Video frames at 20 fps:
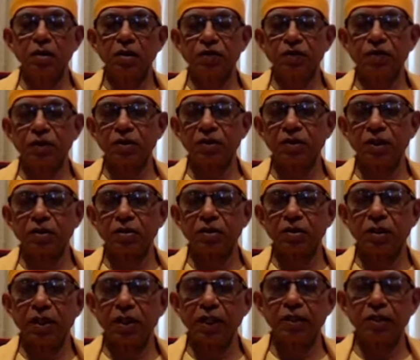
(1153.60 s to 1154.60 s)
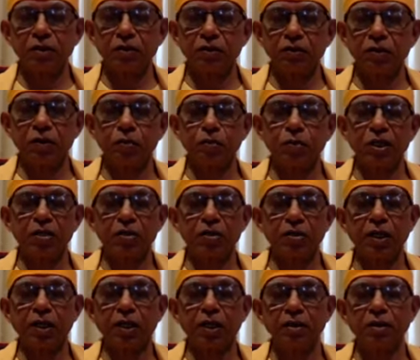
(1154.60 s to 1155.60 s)
the first exercise one may
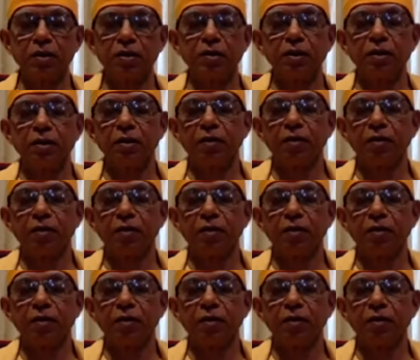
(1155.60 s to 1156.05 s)
try is